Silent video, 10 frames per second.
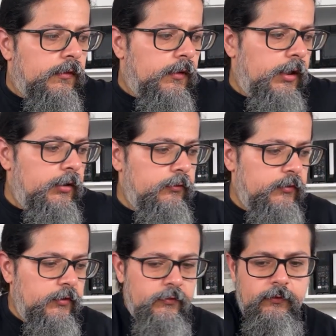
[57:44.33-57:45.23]
I'll use
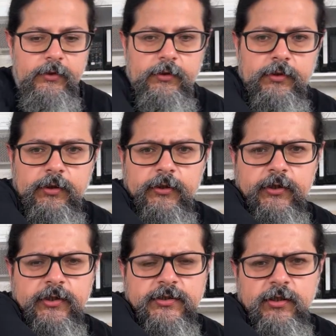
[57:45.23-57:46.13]
this only. Now
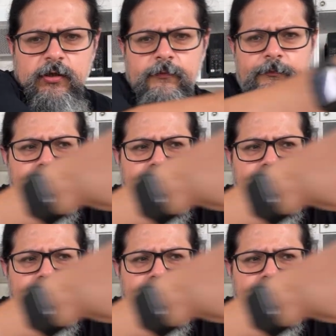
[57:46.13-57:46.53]
here's the,